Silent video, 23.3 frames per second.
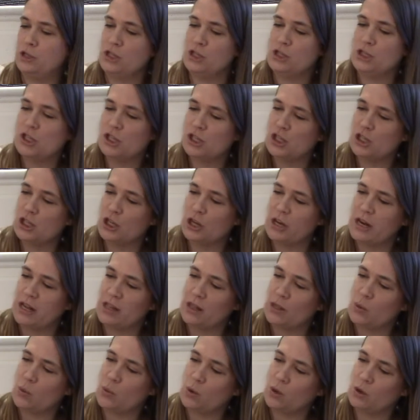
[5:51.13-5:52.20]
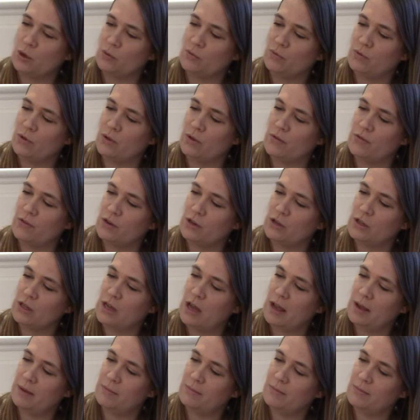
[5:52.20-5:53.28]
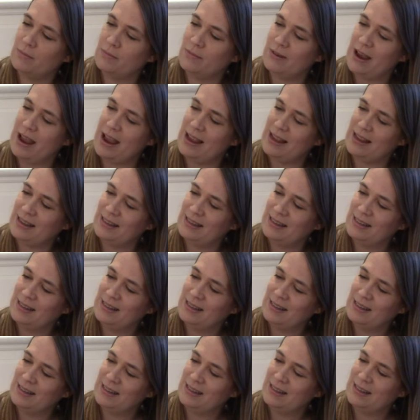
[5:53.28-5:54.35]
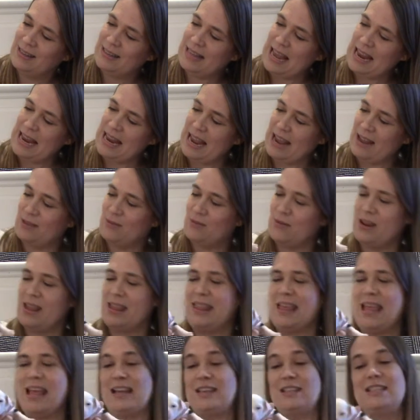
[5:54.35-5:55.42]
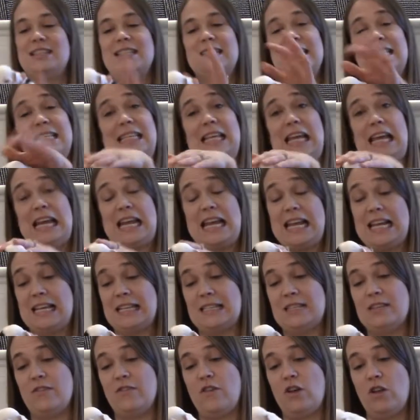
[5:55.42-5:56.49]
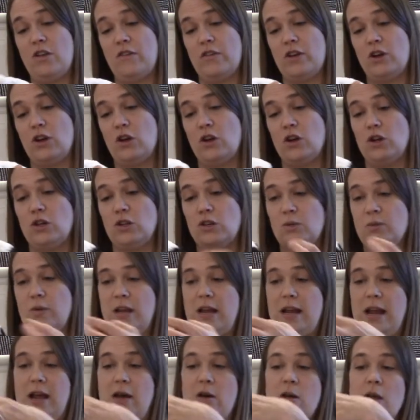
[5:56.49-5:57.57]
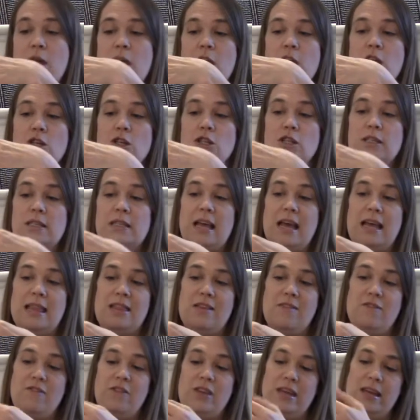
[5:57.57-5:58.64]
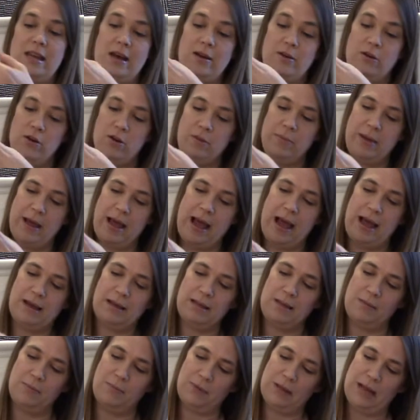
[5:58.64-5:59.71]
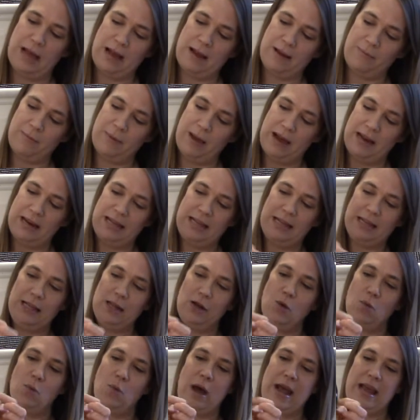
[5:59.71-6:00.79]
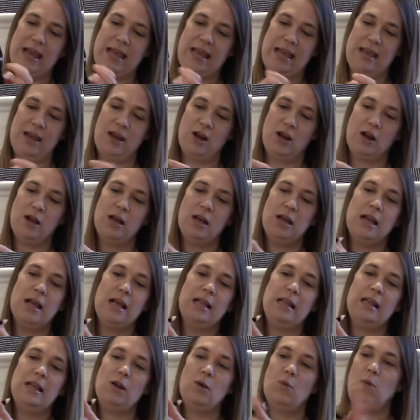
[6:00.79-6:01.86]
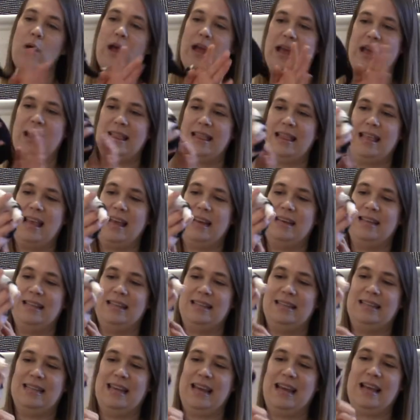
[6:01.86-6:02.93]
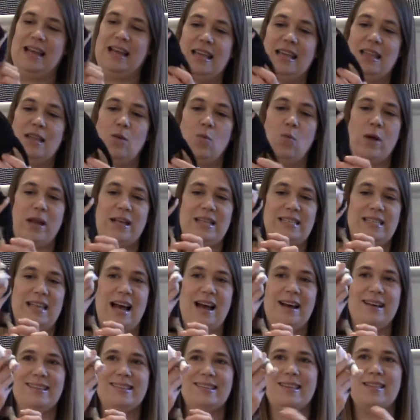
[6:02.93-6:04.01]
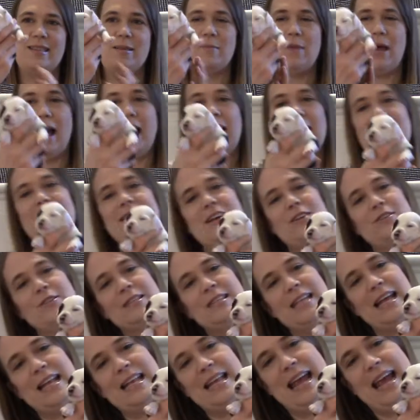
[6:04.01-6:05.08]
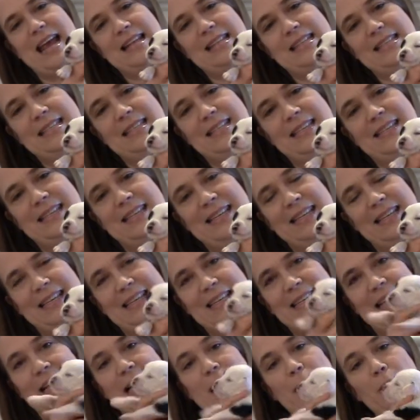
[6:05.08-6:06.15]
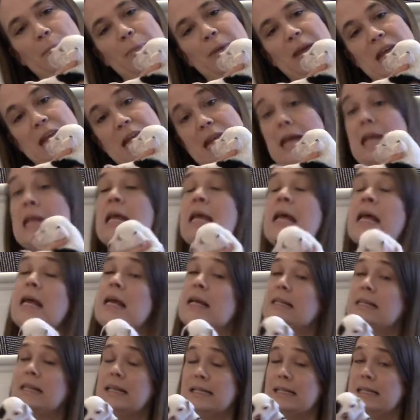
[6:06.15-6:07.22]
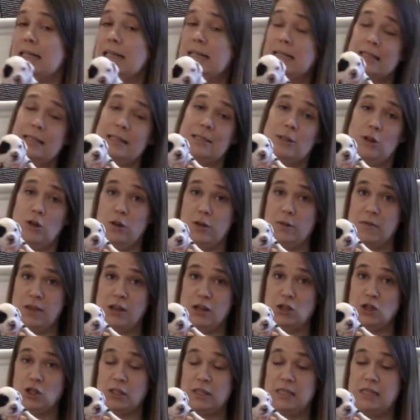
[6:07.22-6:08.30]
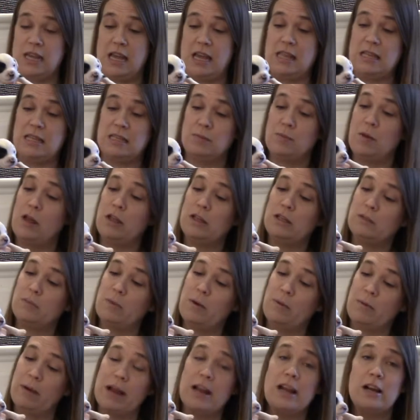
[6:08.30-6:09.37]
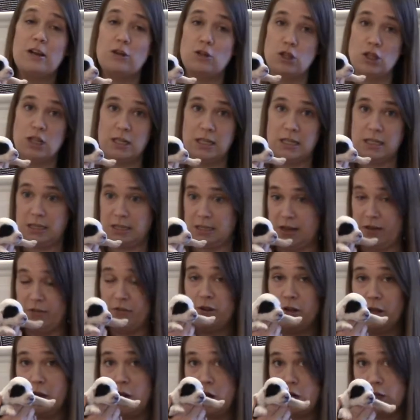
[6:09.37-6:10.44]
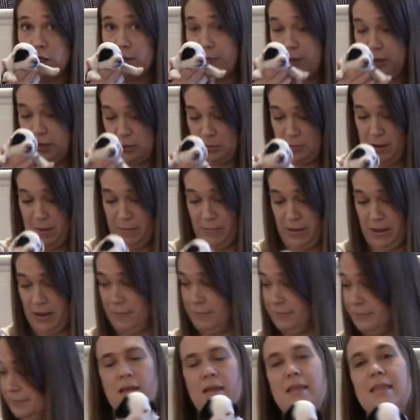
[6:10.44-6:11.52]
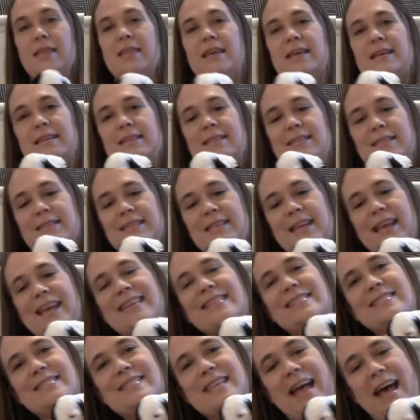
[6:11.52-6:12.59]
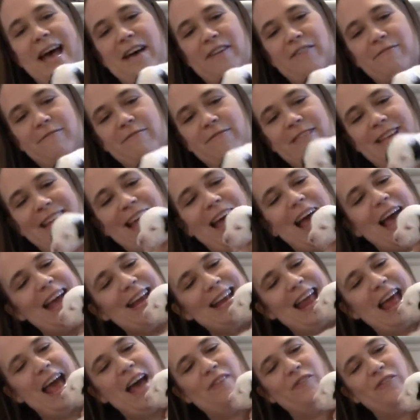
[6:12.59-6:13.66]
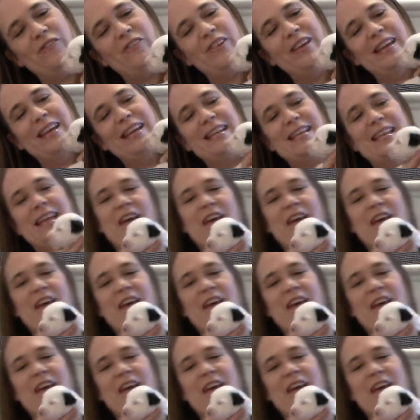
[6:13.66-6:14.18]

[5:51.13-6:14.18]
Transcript: She's just looking at the world for the first time, right? Sundance, what do you think? She's the teeniest of all of our girls right now. She's got the V down her back, the black body, a little white here, little white at the end of the tail, then white socks on the back. There's Sundance, the little peanut. It doesn't necessarily mean she'll stay the smallest, but right now she is definitely our smallest puppy. This is Nev. Hi Nev.